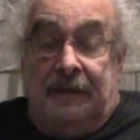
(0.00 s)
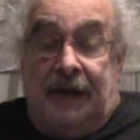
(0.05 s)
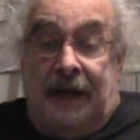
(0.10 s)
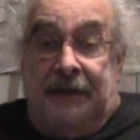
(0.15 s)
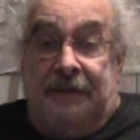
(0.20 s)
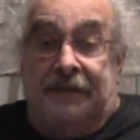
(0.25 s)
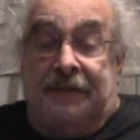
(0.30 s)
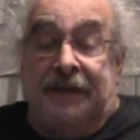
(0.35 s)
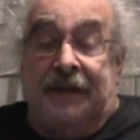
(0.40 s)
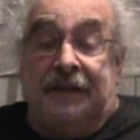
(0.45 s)

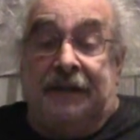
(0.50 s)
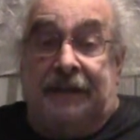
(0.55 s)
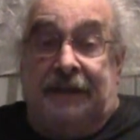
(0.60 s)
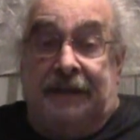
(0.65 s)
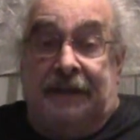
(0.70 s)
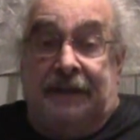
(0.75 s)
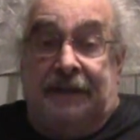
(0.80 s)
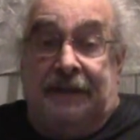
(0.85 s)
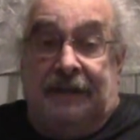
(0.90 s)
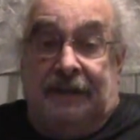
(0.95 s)
I think
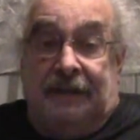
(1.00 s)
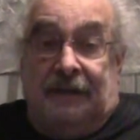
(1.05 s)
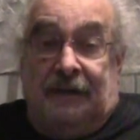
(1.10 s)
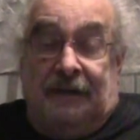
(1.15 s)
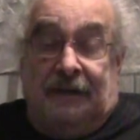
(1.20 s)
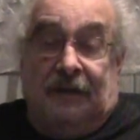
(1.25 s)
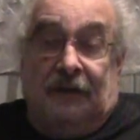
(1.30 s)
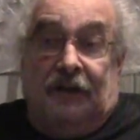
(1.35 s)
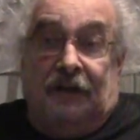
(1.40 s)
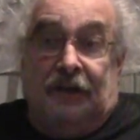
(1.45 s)
that
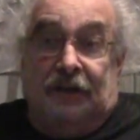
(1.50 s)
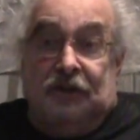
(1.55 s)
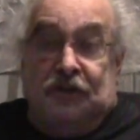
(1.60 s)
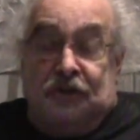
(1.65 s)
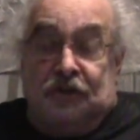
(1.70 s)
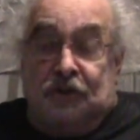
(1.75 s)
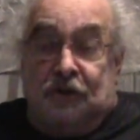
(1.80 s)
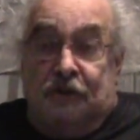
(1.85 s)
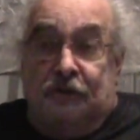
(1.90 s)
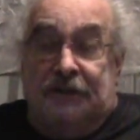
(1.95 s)

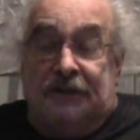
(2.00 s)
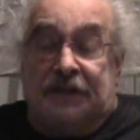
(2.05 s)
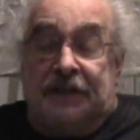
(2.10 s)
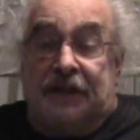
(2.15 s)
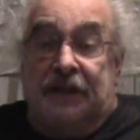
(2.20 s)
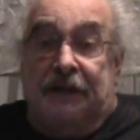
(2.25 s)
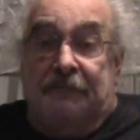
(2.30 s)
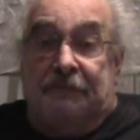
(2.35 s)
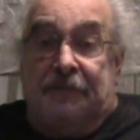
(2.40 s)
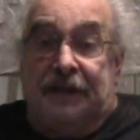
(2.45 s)
insurance
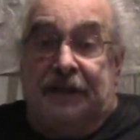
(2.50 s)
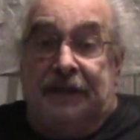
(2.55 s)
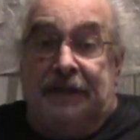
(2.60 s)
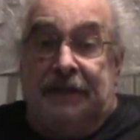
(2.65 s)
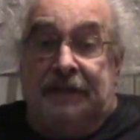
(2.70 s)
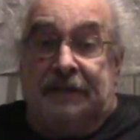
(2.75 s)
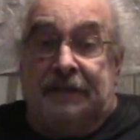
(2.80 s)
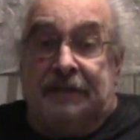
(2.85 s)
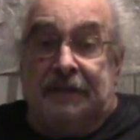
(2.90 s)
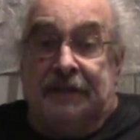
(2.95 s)

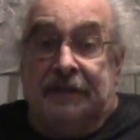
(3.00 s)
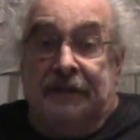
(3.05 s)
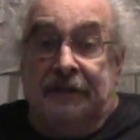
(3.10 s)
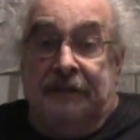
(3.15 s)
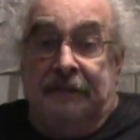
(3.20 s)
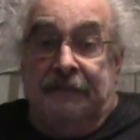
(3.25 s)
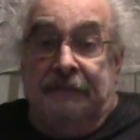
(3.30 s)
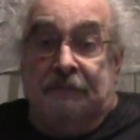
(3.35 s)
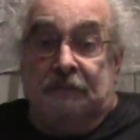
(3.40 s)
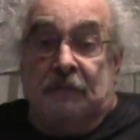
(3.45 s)
companies
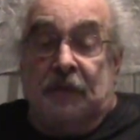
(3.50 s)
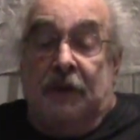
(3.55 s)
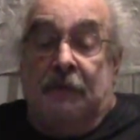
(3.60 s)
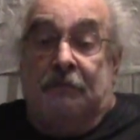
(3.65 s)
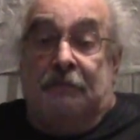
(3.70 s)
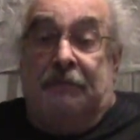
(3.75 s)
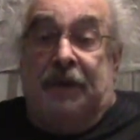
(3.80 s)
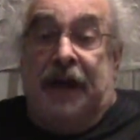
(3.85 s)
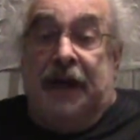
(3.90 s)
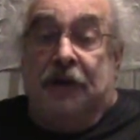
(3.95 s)

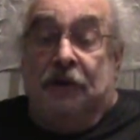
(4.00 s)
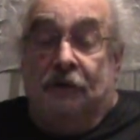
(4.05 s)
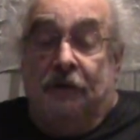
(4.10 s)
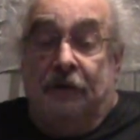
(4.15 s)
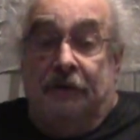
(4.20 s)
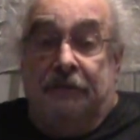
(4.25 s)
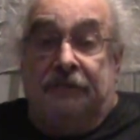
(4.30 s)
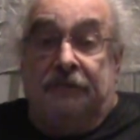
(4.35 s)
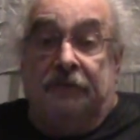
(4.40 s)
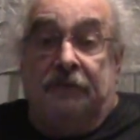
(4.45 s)
pay
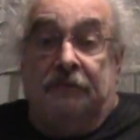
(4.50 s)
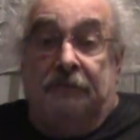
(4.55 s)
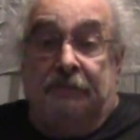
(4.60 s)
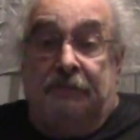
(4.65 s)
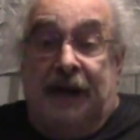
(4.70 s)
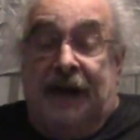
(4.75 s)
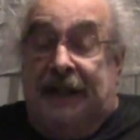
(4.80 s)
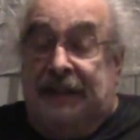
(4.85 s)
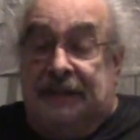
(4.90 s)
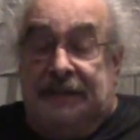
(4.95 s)
off
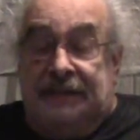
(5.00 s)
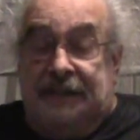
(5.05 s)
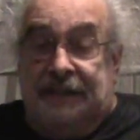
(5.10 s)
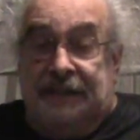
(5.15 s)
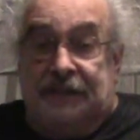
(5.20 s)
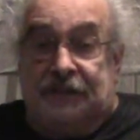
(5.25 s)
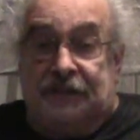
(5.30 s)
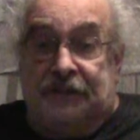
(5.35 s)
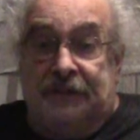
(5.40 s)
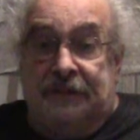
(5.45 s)

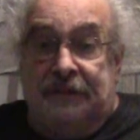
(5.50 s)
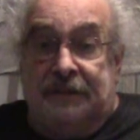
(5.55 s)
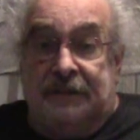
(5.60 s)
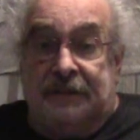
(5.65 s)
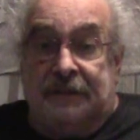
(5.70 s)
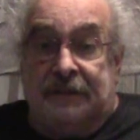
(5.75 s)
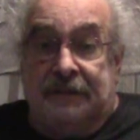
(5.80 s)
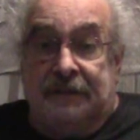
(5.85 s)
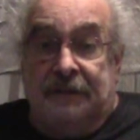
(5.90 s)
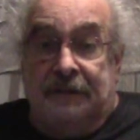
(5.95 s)

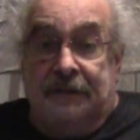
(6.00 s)
politicians.